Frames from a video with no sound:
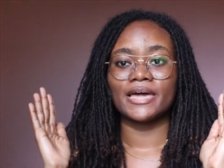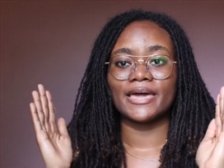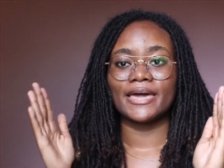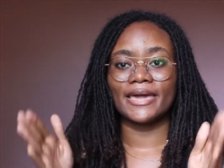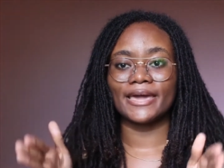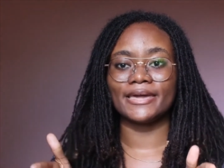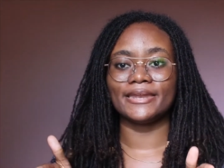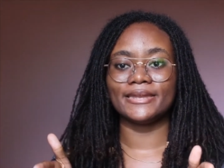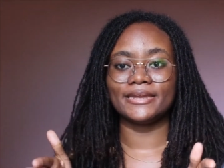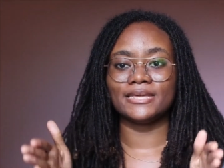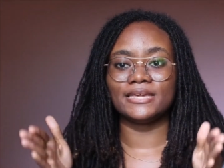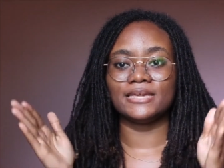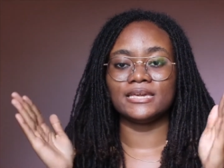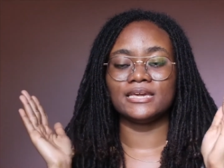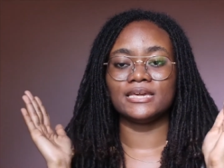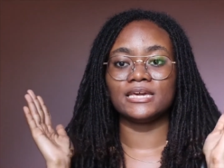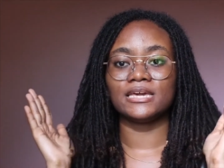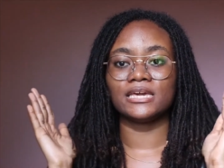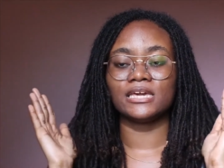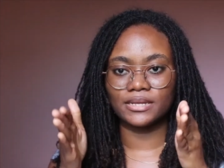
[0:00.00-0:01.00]

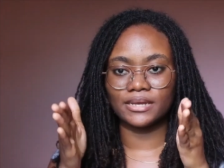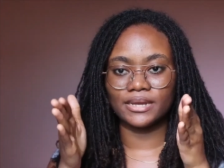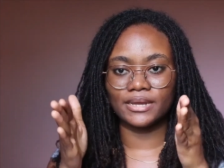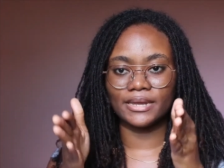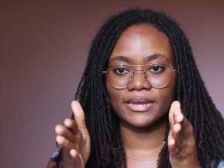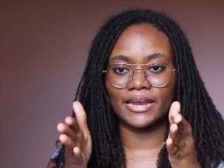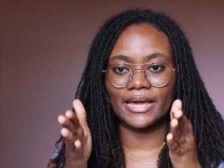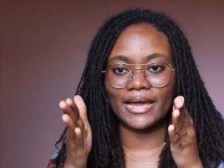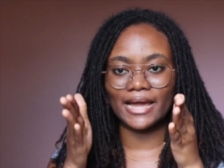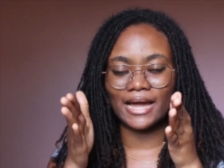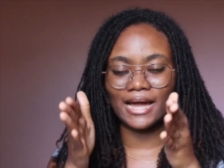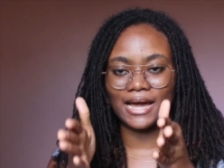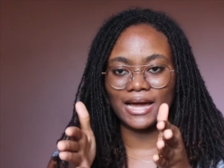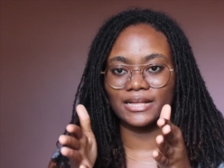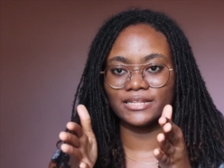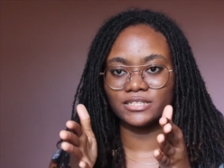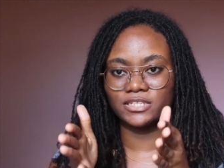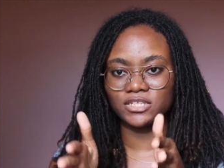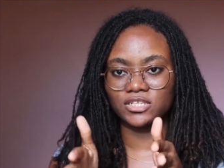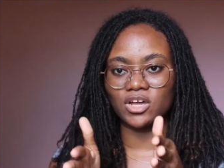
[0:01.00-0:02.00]
any like
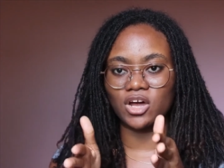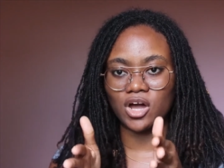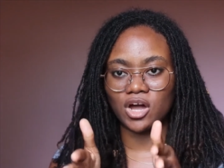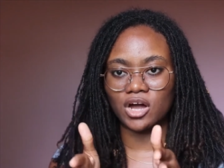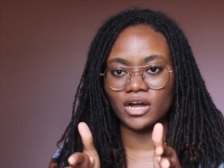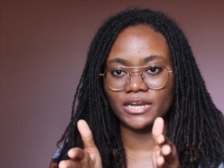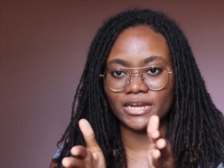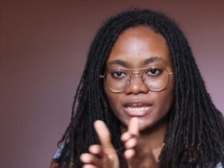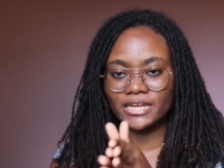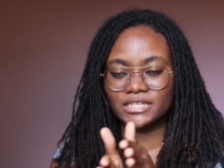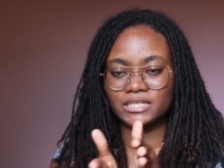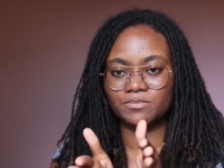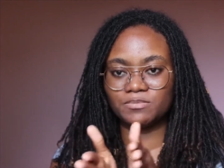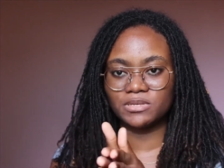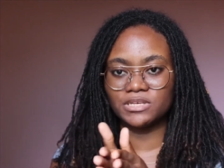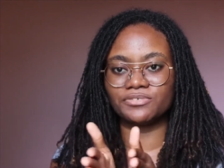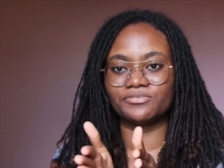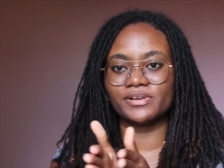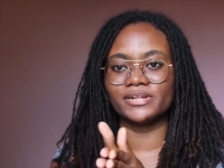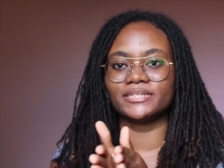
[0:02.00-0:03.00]
hands-on
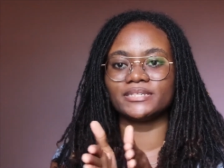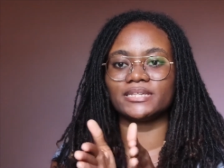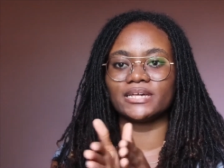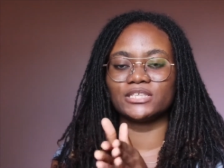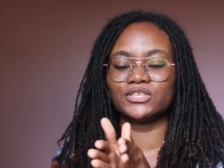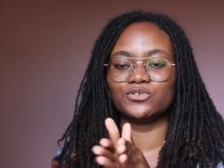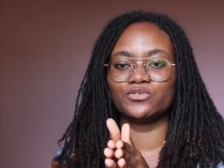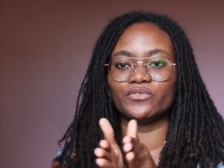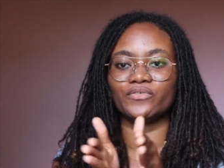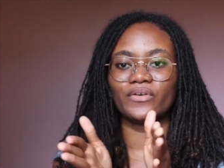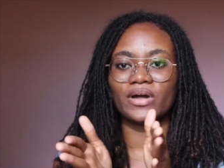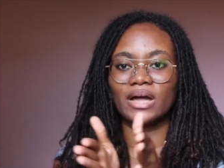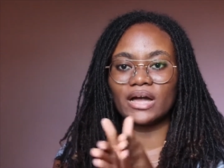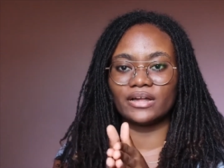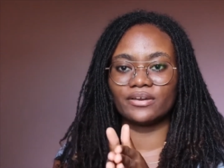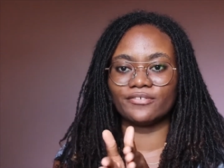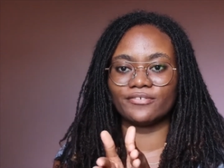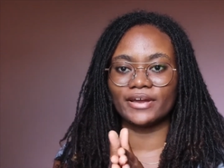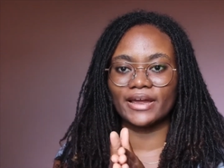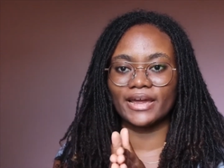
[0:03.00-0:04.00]
experience that you've
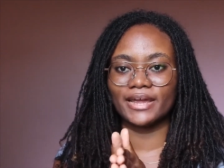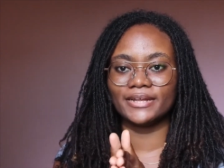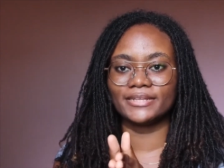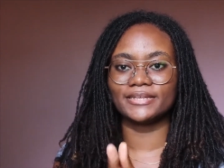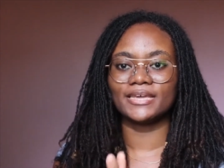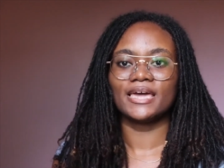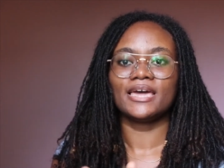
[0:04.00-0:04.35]
had, right?